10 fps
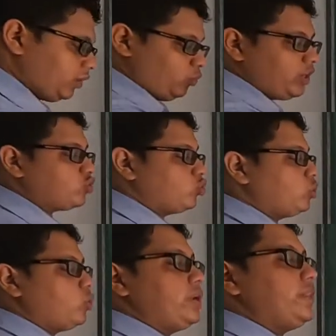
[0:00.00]
we are
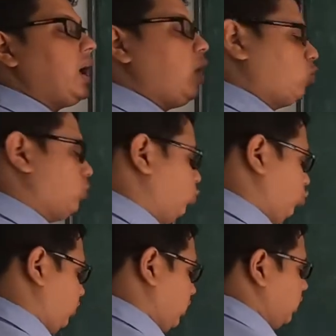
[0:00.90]
showing only the
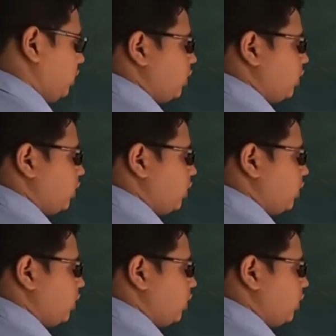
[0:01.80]
outermost shell.